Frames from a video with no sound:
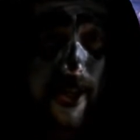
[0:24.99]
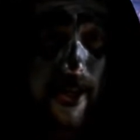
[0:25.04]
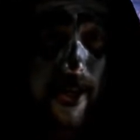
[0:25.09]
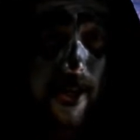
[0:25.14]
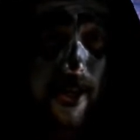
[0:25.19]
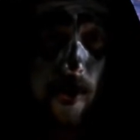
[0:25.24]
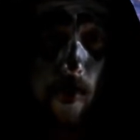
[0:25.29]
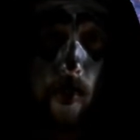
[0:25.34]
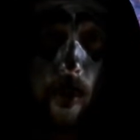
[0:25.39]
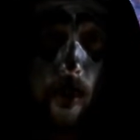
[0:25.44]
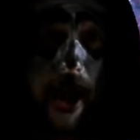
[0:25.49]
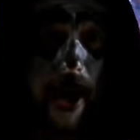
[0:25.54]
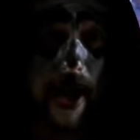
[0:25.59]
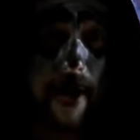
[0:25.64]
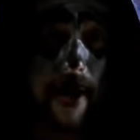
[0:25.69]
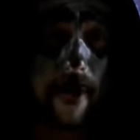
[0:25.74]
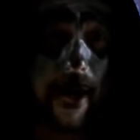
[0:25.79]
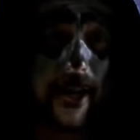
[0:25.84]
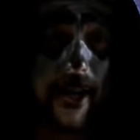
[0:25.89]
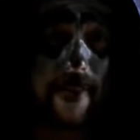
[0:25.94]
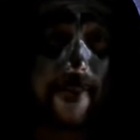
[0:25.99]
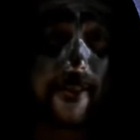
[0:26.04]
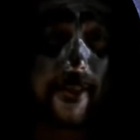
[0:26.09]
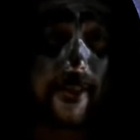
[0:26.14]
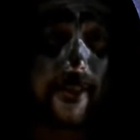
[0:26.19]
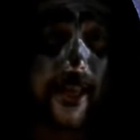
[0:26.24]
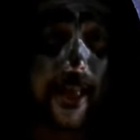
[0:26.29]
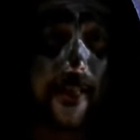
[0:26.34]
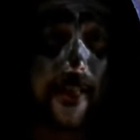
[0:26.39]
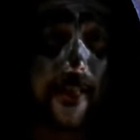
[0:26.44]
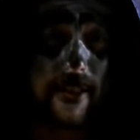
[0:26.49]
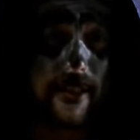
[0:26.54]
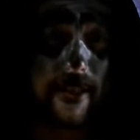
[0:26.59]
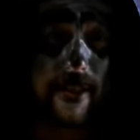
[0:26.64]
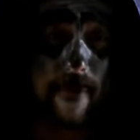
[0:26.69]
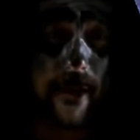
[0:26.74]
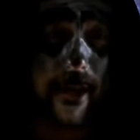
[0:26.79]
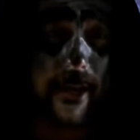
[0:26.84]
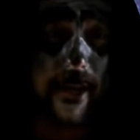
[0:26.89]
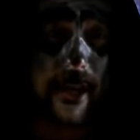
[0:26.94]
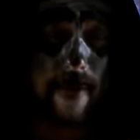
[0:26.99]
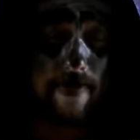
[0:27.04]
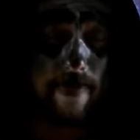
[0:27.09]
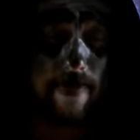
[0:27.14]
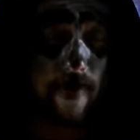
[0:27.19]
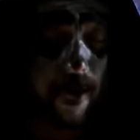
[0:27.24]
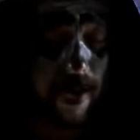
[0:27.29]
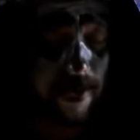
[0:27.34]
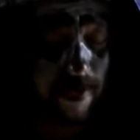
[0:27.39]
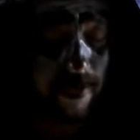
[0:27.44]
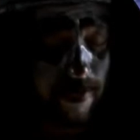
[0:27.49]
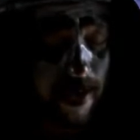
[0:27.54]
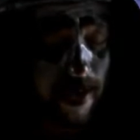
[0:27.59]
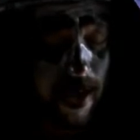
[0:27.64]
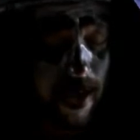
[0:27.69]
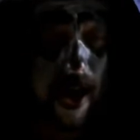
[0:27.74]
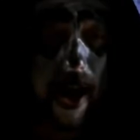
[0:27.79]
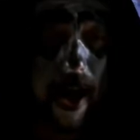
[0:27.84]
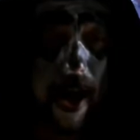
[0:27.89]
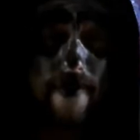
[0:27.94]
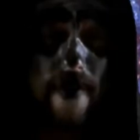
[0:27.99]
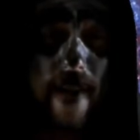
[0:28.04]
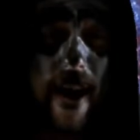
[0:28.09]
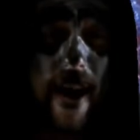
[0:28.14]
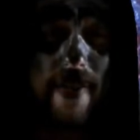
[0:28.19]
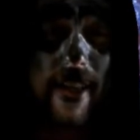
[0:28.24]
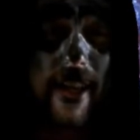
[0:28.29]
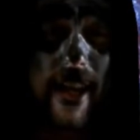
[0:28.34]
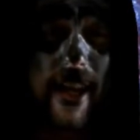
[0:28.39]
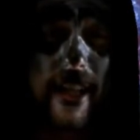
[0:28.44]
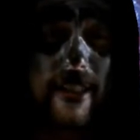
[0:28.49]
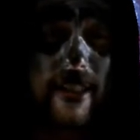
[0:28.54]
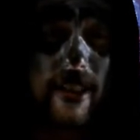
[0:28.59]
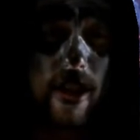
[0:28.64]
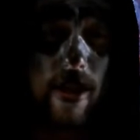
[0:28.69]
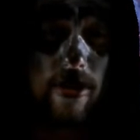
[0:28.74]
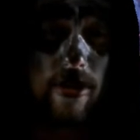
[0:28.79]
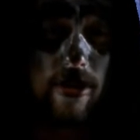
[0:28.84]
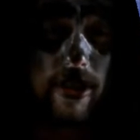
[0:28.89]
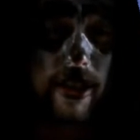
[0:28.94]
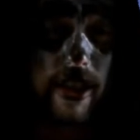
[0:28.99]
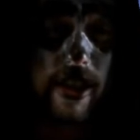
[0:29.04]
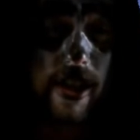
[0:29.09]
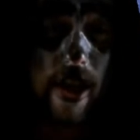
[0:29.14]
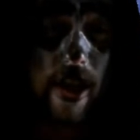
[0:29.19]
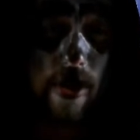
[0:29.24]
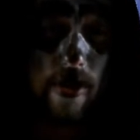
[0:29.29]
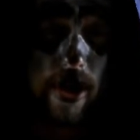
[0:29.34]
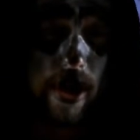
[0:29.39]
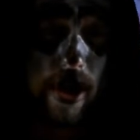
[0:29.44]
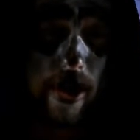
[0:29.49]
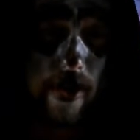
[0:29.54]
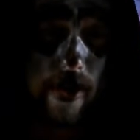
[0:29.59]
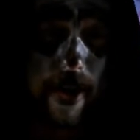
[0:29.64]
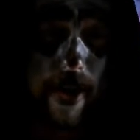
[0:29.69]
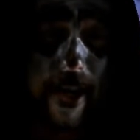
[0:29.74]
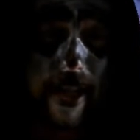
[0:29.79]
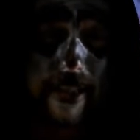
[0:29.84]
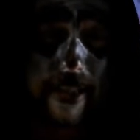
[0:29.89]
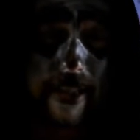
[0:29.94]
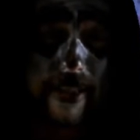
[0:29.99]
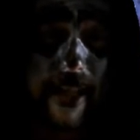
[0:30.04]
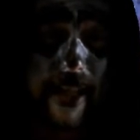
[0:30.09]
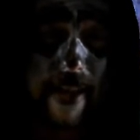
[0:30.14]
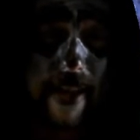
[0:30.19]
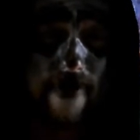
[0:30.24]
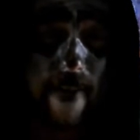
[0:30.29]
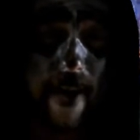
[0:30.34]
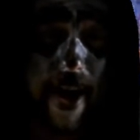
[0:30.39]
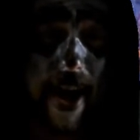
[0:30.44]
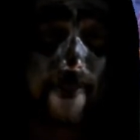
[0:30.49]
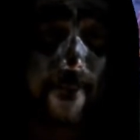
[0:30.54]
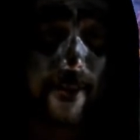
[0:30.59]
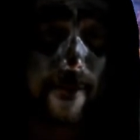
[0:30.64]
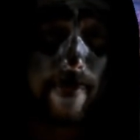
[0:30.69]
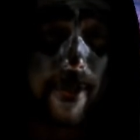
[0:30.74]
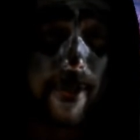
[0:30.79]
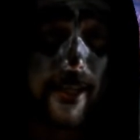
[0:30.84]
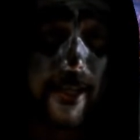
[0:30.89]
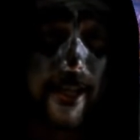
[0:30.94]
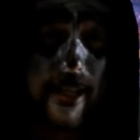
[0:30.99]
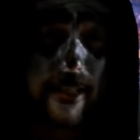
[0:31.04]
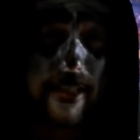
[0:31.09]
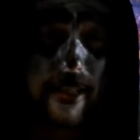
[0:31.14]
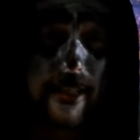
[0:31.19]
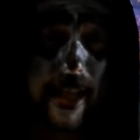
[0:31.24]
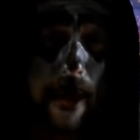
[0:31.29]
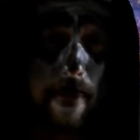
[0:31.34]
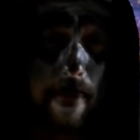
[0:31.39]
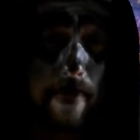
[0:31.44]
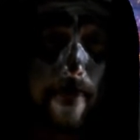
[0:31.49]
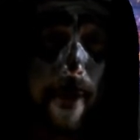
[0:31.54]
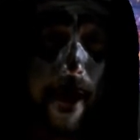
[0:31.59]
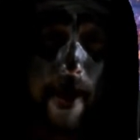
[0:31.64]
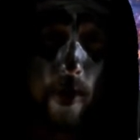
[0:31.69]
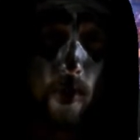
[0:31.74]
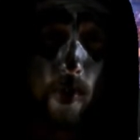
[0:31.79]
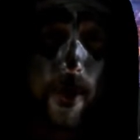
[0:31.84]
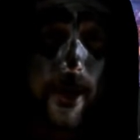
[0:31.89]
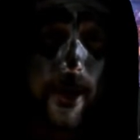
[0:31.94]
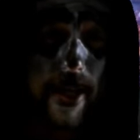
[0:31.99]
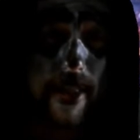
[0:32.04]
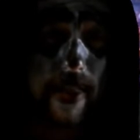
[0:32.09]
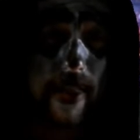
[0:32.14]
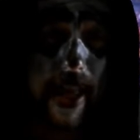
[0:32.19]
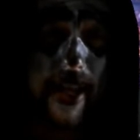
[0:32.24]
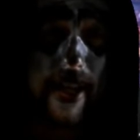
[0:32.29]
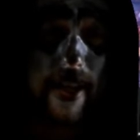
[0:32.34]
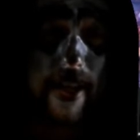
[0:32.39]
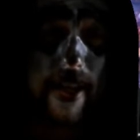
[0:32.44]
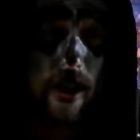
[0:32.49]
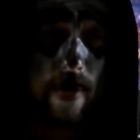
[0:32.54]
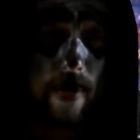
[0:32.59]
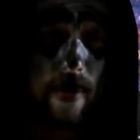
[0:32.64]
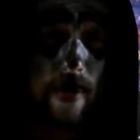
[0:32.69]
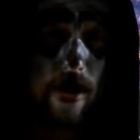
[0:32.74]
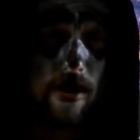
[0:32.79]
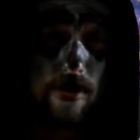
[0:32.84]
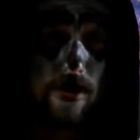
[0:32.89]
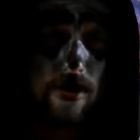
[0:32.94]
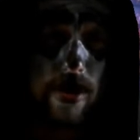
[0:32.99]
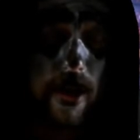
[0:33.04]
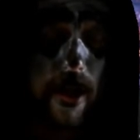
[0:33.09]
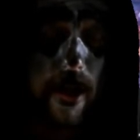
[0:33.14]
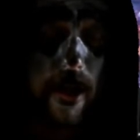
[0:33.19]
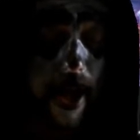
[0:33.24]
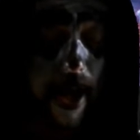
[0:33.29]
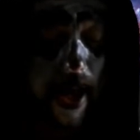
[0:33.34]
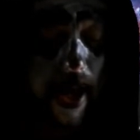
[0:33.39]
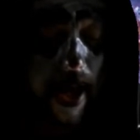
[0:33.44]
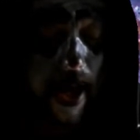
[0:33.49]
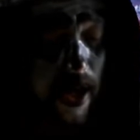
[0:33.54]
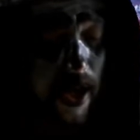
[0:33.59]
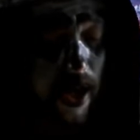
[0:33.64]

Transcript: Why am I in this skeleton makeup? Well, I finally got to go see Coco, and I say finally because I'm about a week late almost, and